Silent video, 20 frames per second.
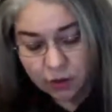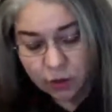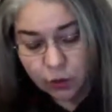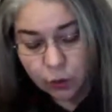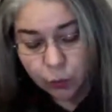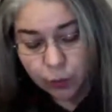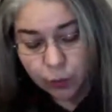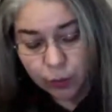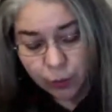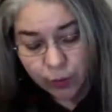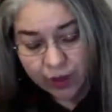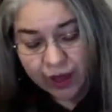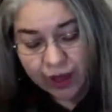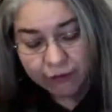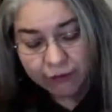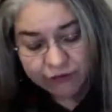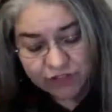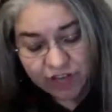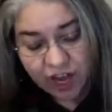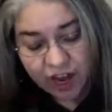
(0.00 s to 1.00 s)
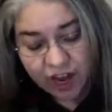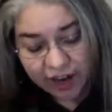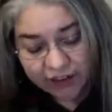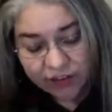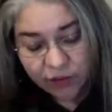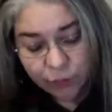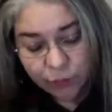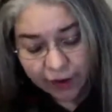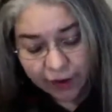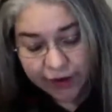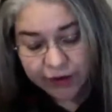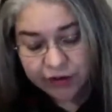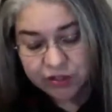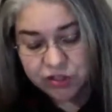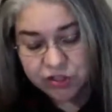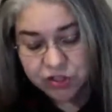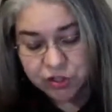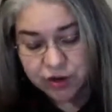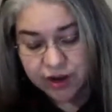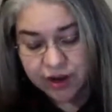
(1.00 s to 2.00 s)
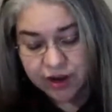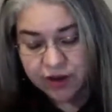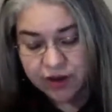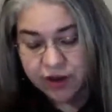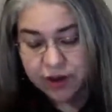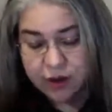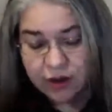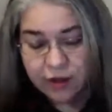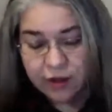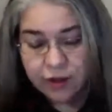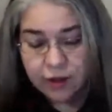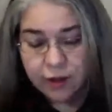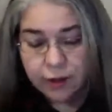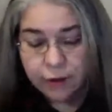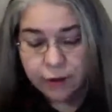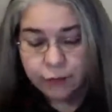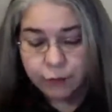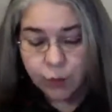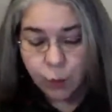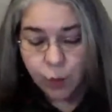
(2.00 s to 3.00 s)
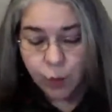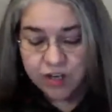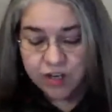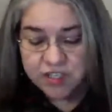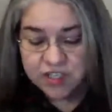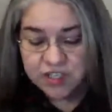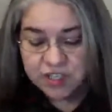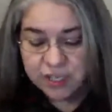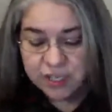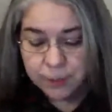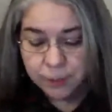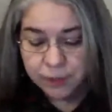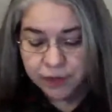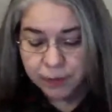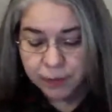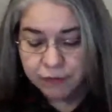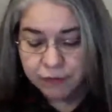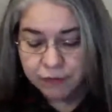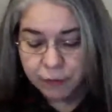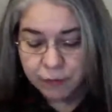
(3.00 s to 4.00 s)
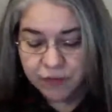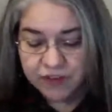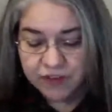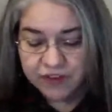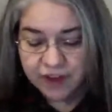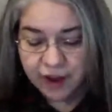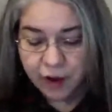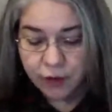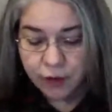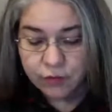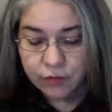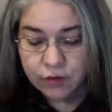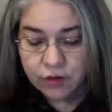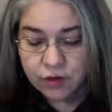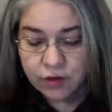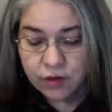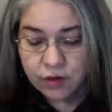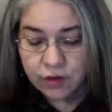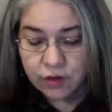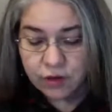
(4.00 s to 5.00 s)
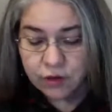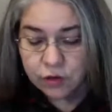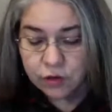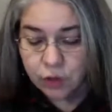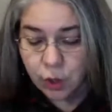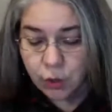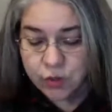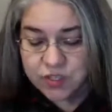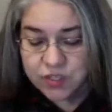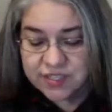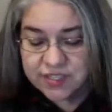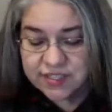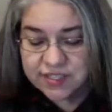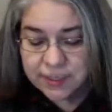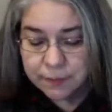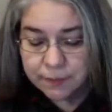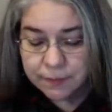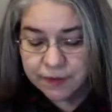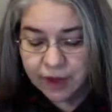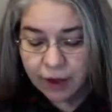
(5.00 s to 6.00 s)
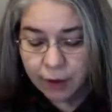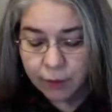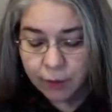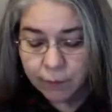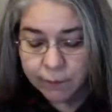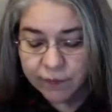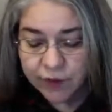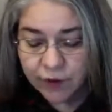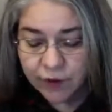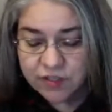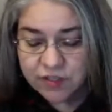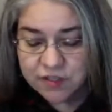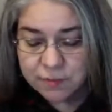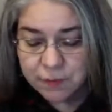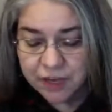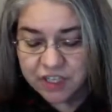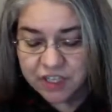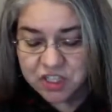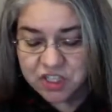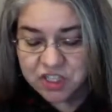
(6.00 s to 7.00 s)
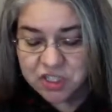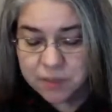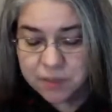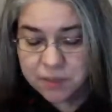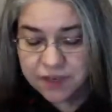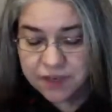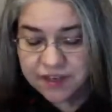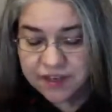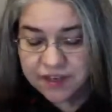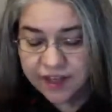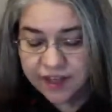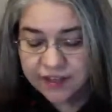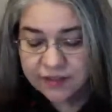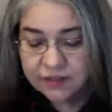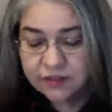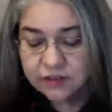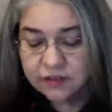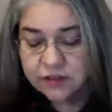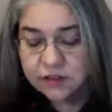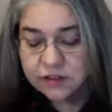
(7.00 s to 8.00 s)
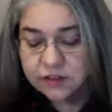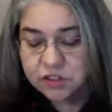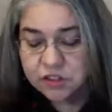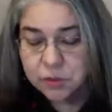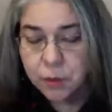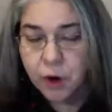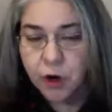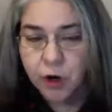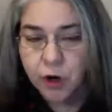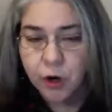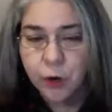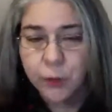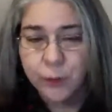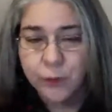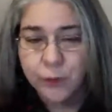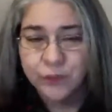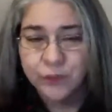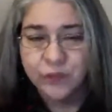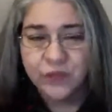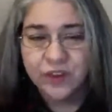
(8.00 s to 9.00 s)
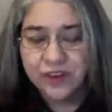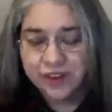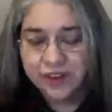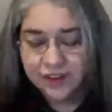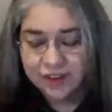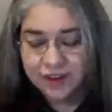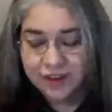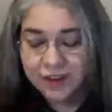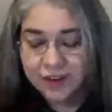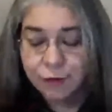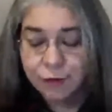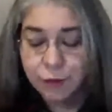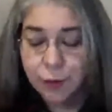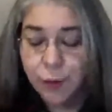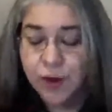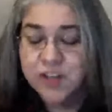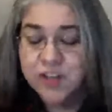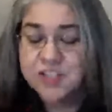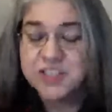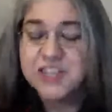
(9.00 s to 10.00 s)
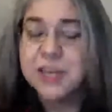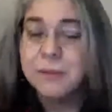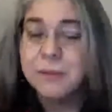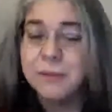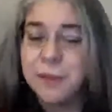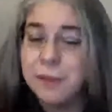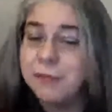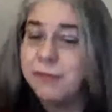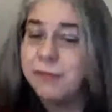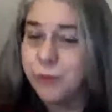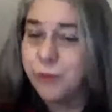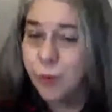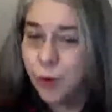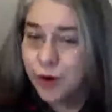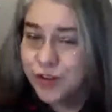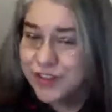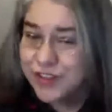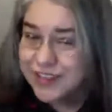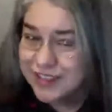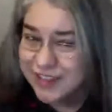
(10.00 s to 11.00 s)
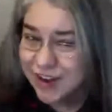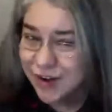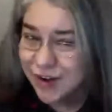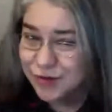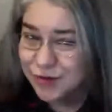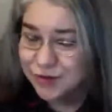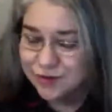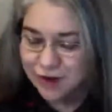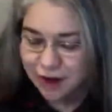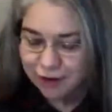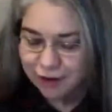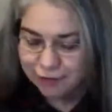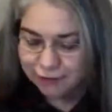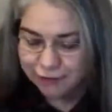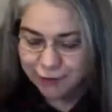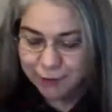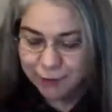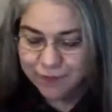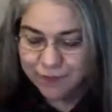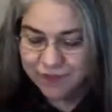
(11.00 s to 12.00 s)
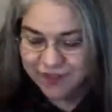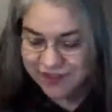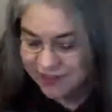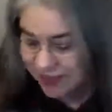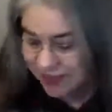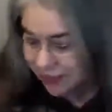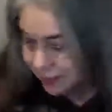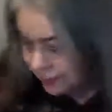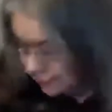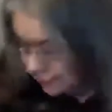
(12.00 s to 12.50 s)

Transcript: "We will have to hide the riders, Johanna, if we want to keep them from the town. Go to sleep now. There is much to be done tomorrow. If we want to keep them for the town, not from the town."